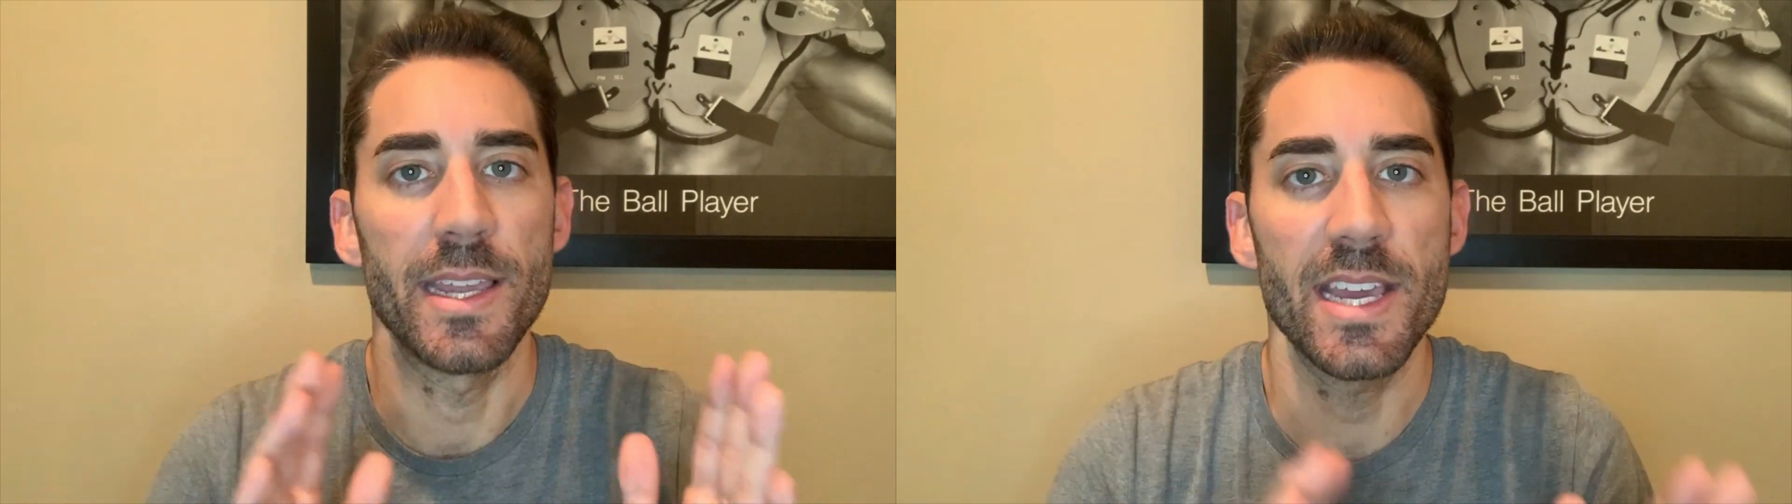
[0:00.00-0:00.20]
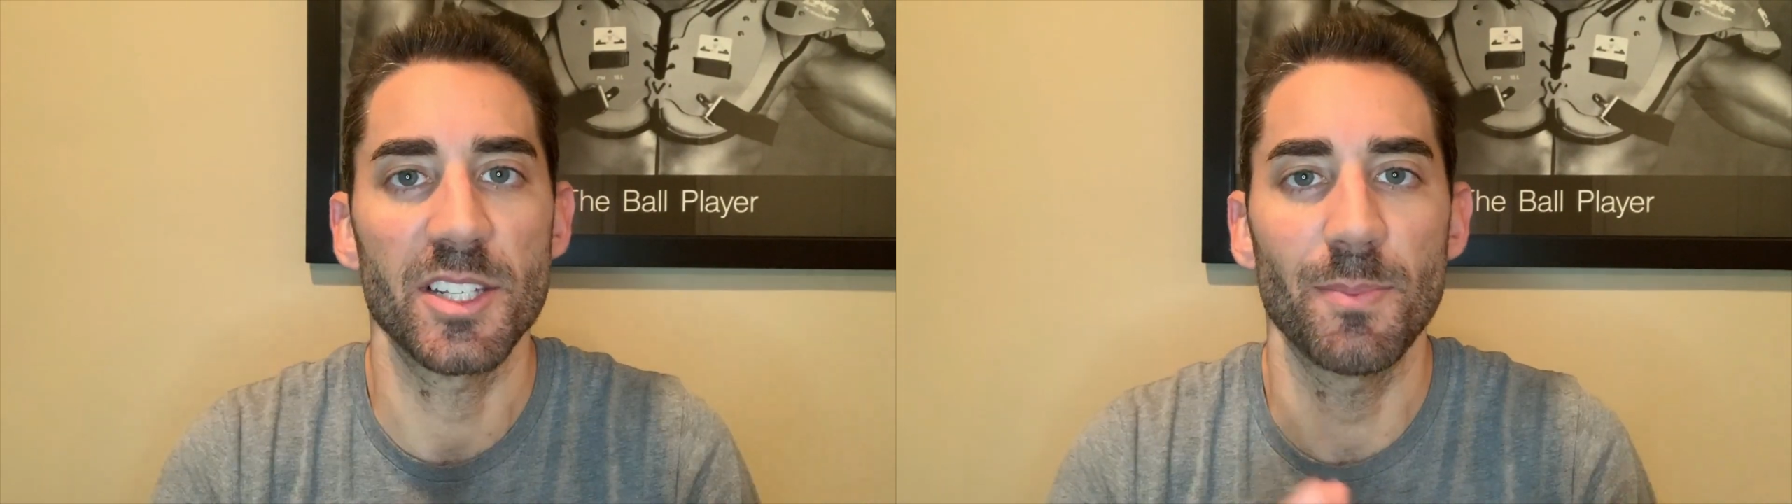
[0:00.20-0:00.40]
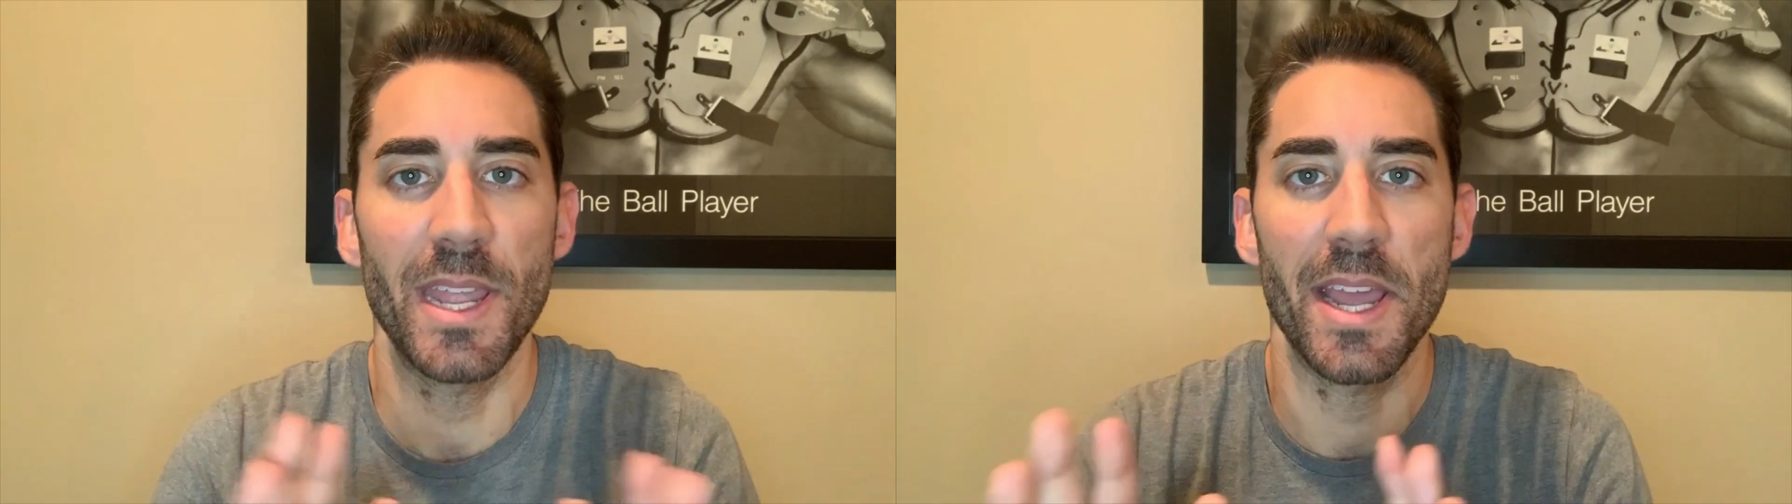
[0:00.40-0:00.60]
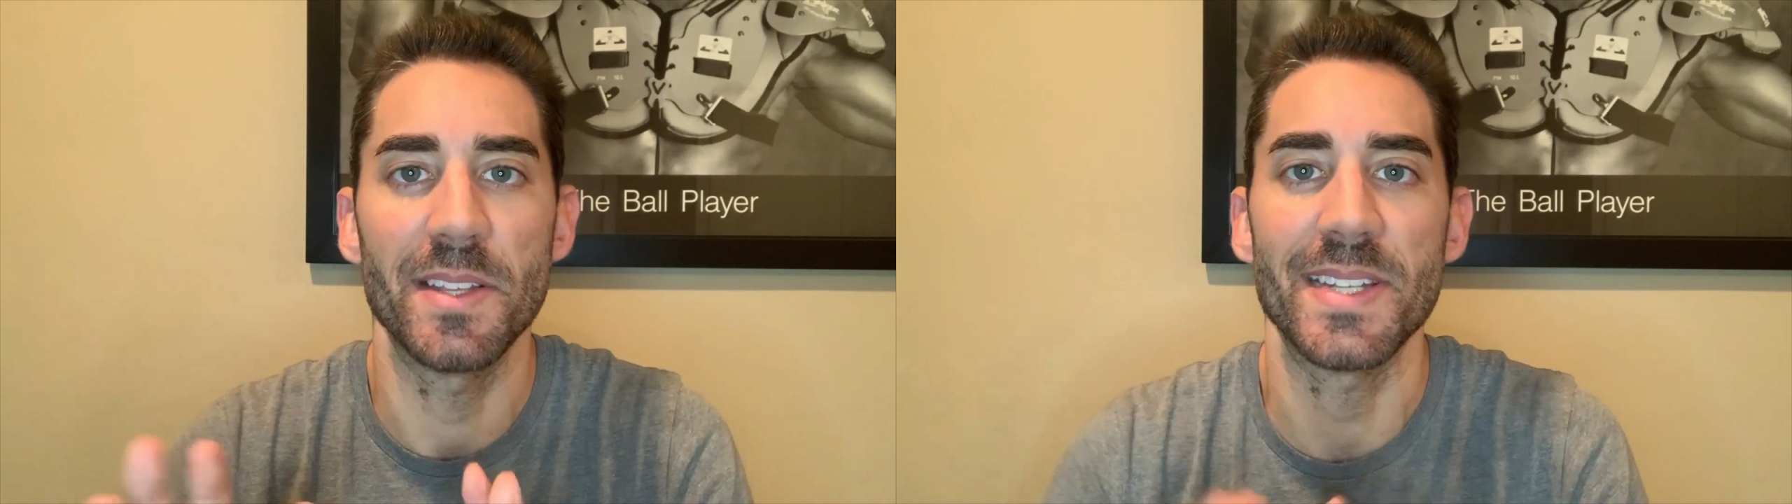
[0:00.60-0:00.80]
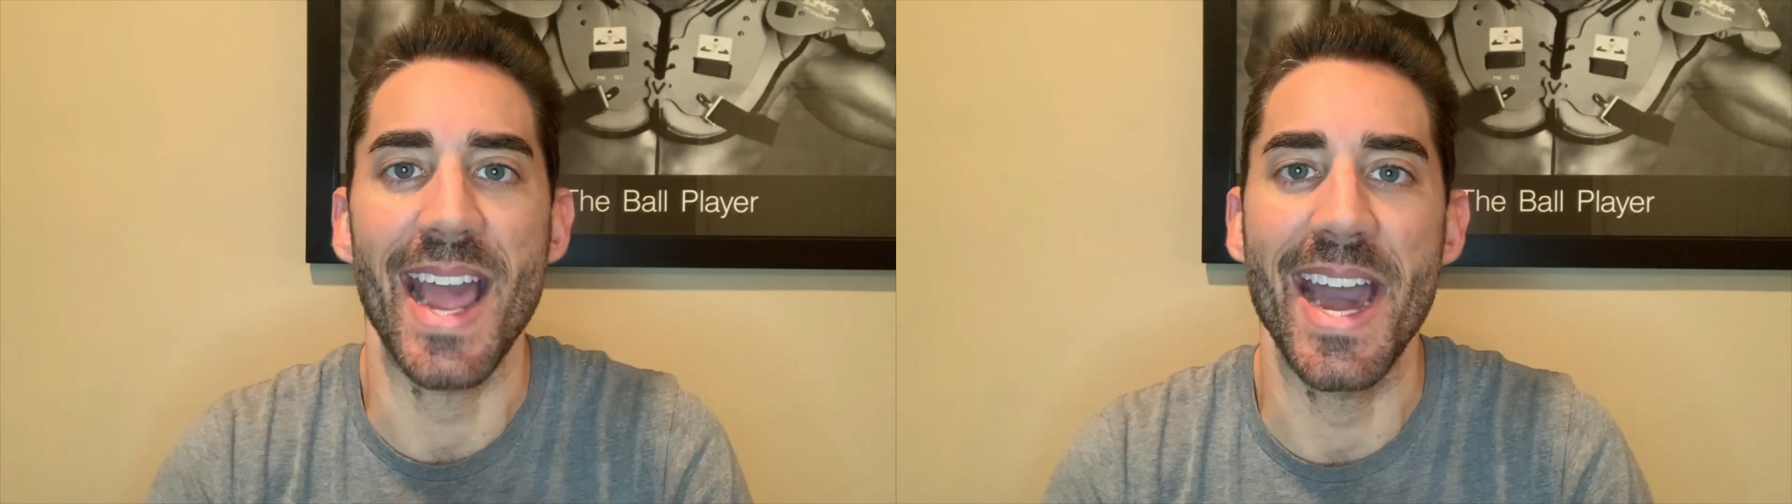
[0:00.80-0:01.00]

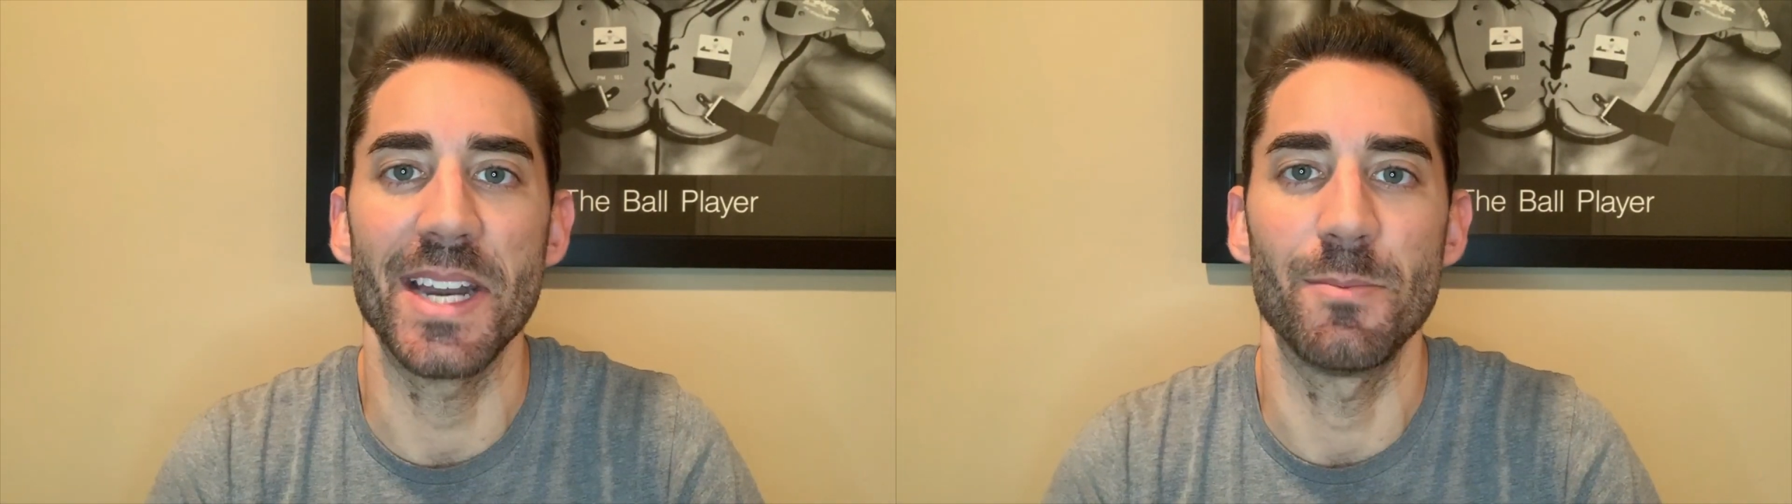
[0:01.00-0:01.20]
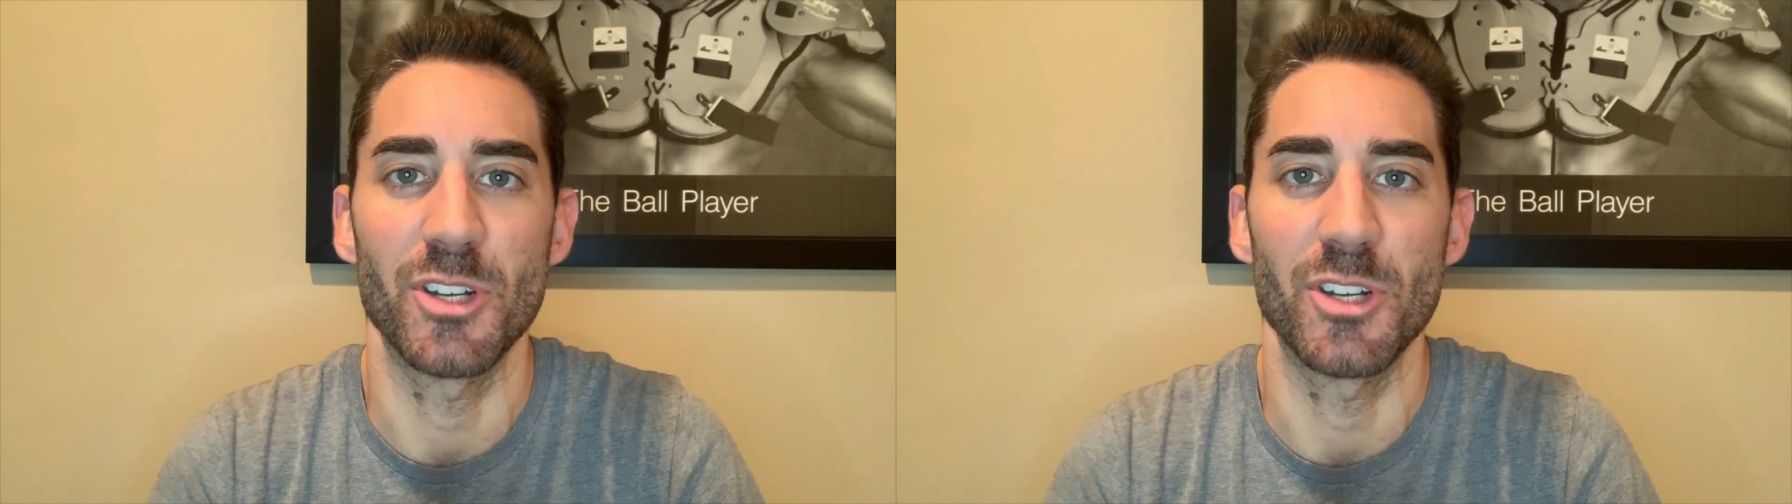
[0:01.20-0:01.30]
ESPN's Adam